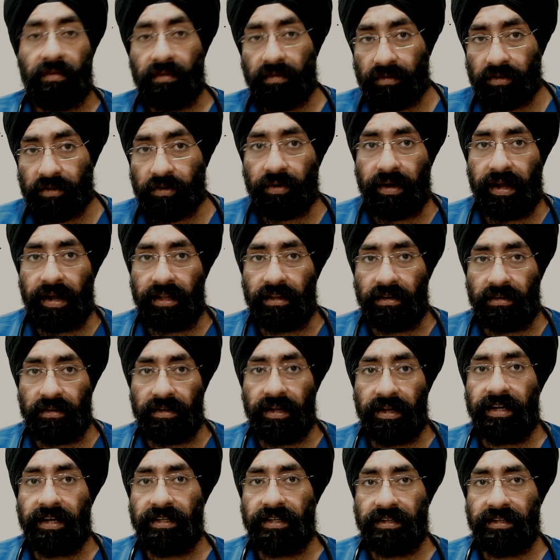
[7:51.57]
together.
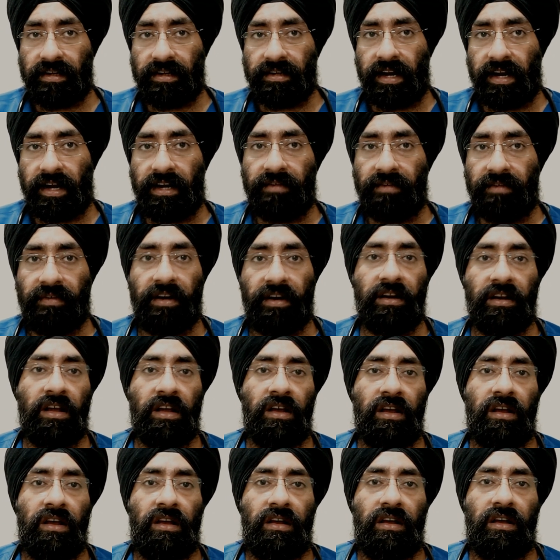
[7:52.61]
That is a side effect.
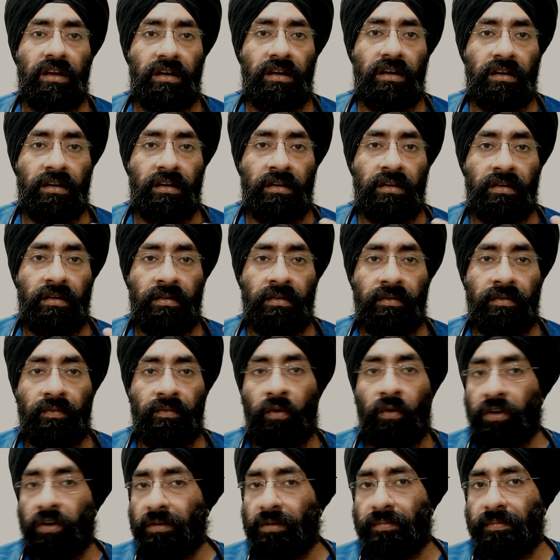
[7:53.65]

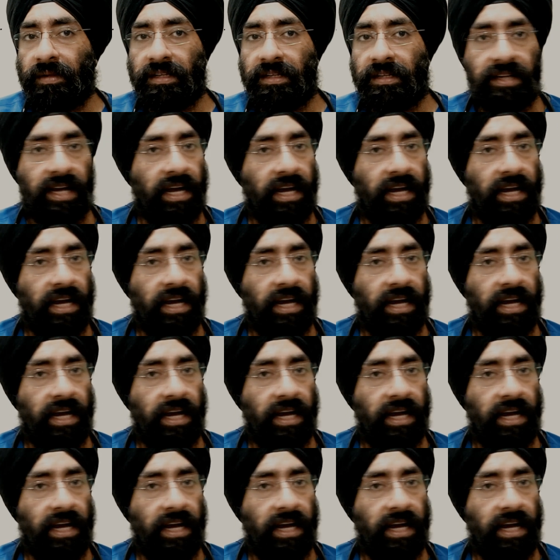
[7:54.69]
Water pills,